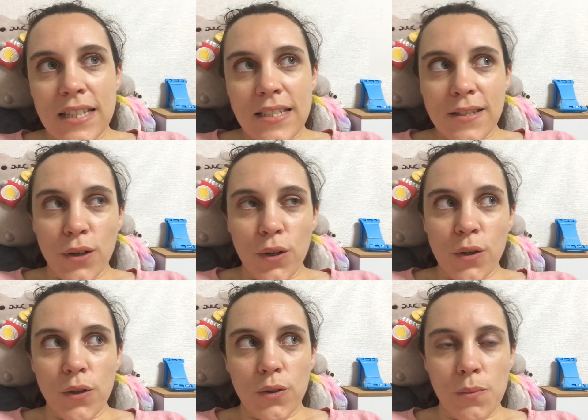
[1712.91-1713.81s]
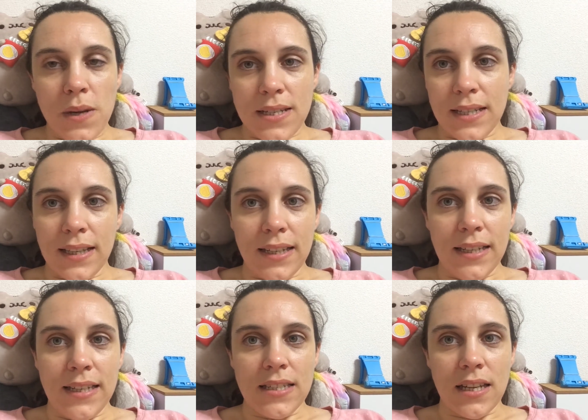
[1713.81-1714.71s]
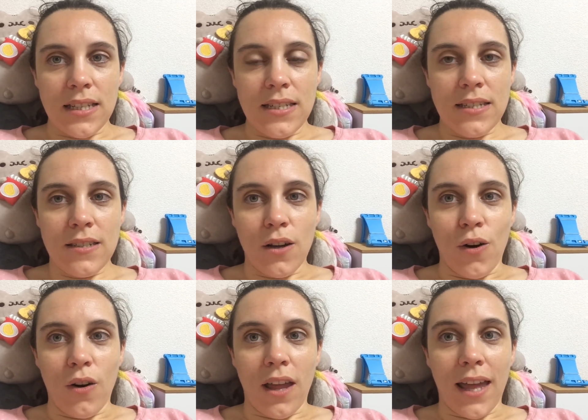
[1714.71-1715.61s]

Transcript: So basically that's all.